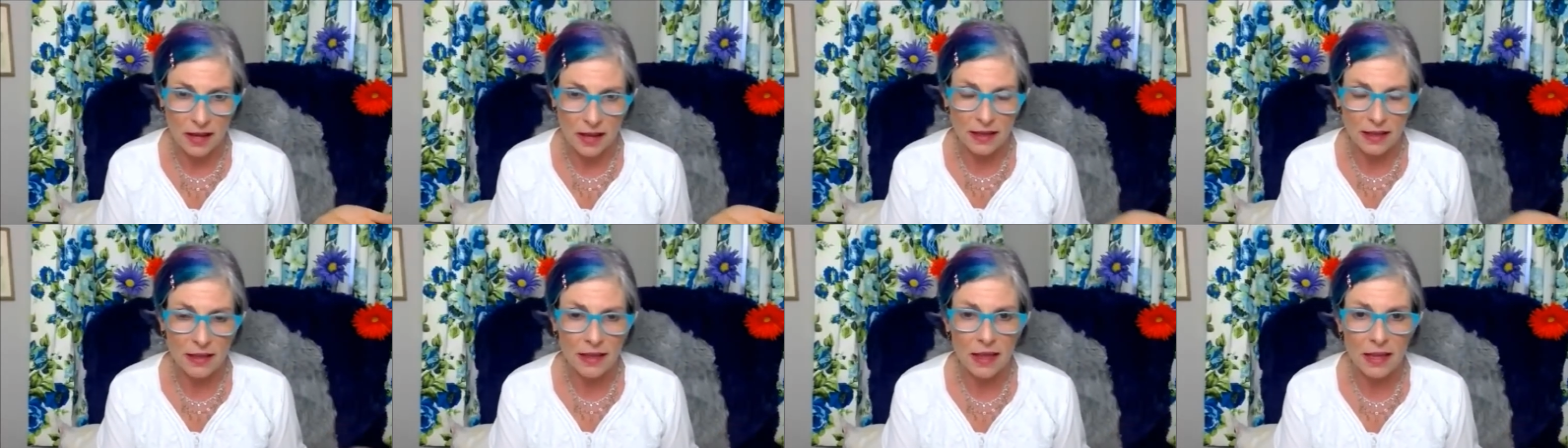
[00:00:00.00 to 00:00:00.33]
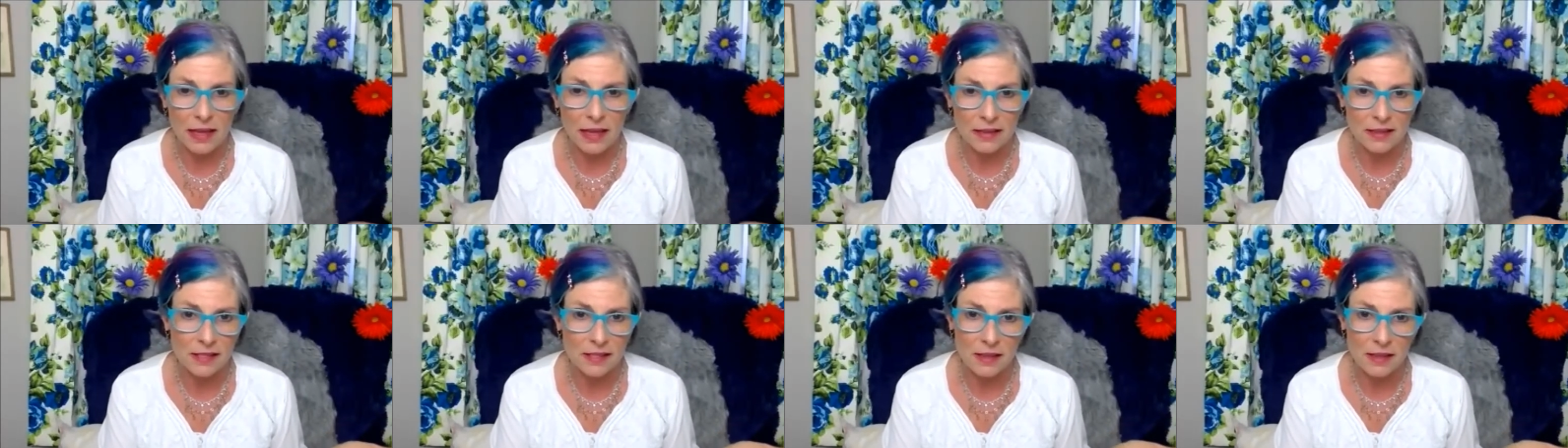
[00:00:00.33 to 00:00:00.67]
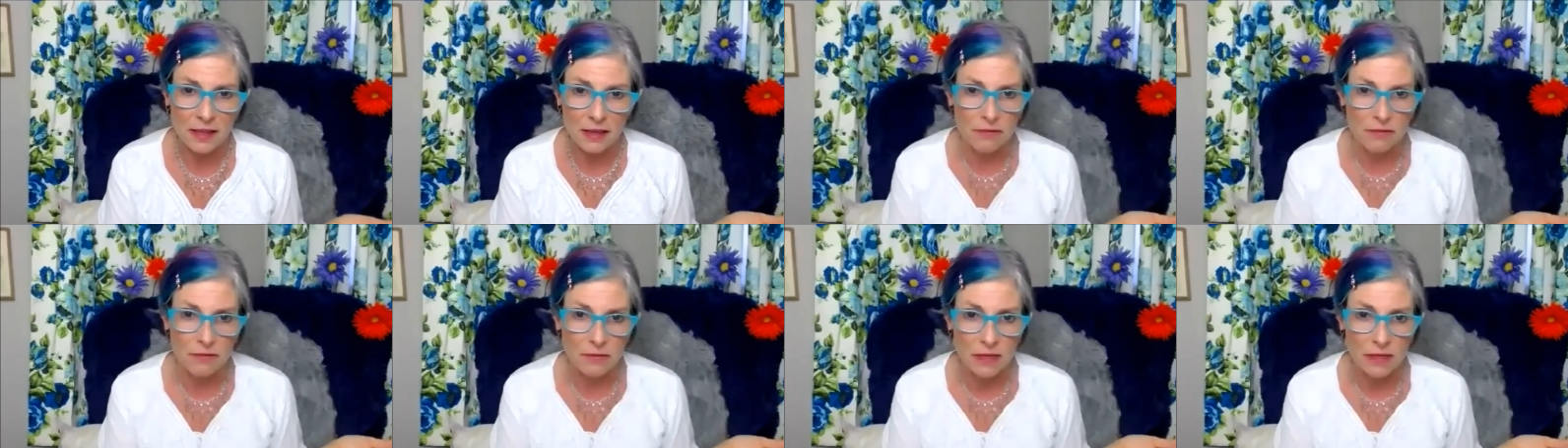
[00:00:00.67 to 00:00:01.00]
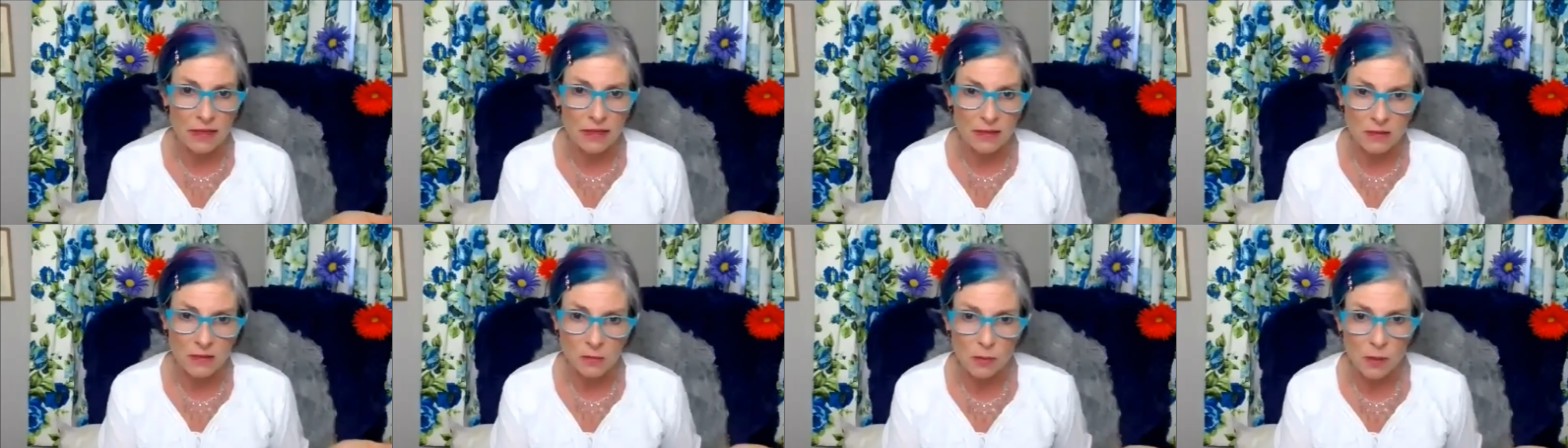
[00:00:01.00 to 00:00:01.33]
i like to think of it
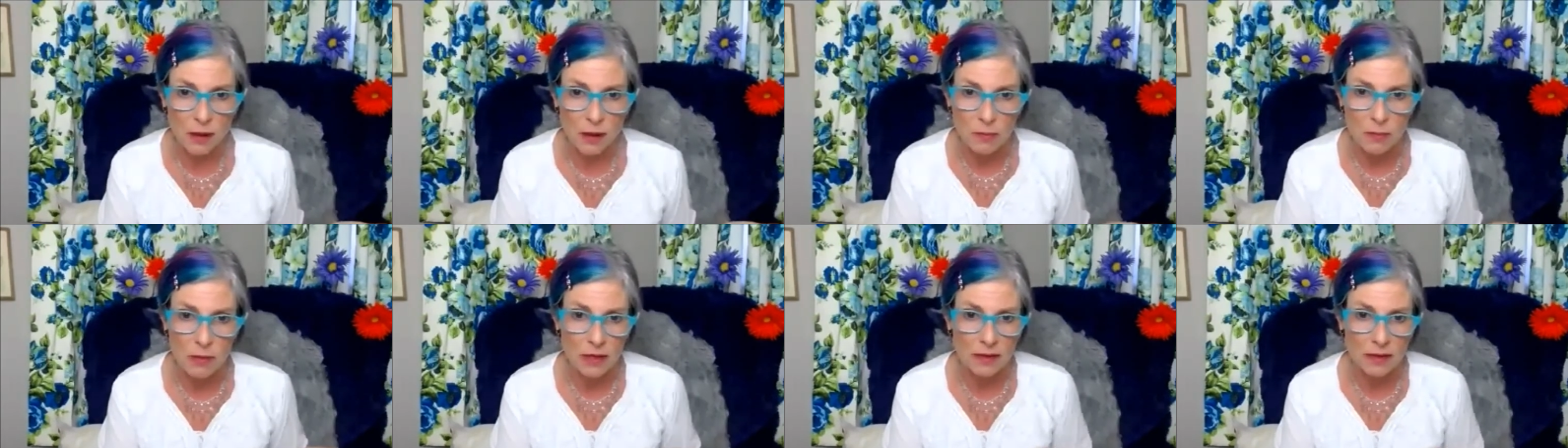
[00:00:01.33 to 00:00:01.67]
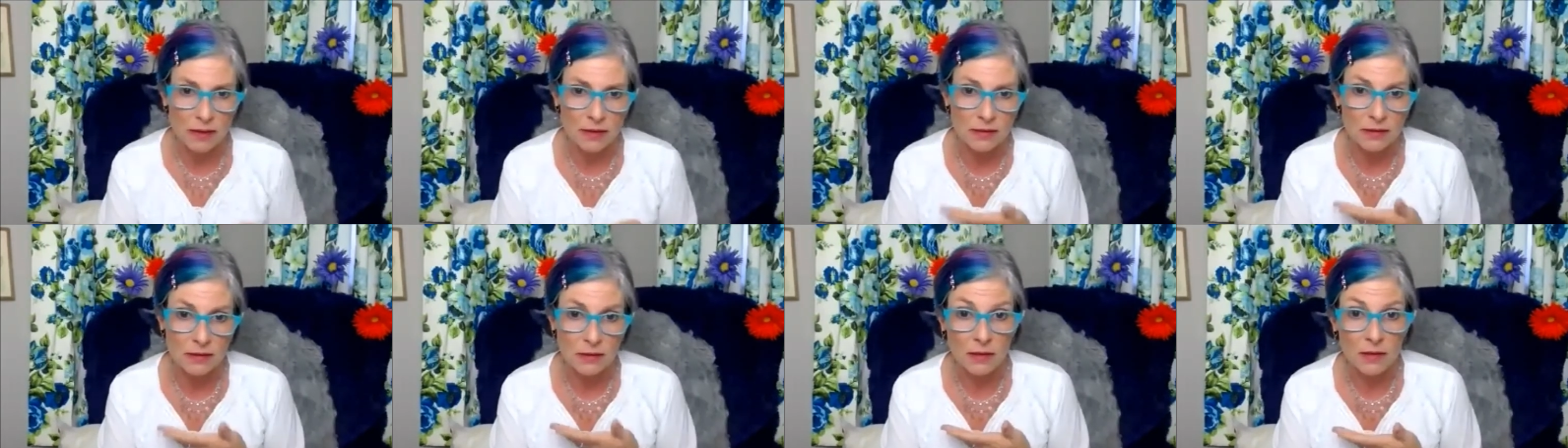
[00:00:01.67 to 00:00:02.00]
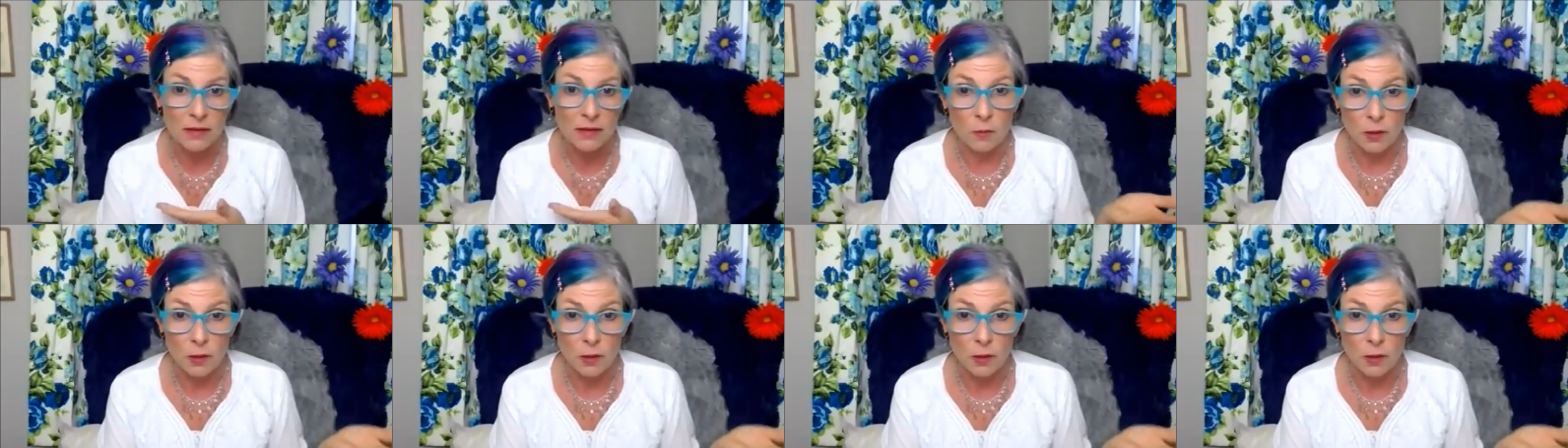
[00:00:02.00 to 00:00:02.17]
this way because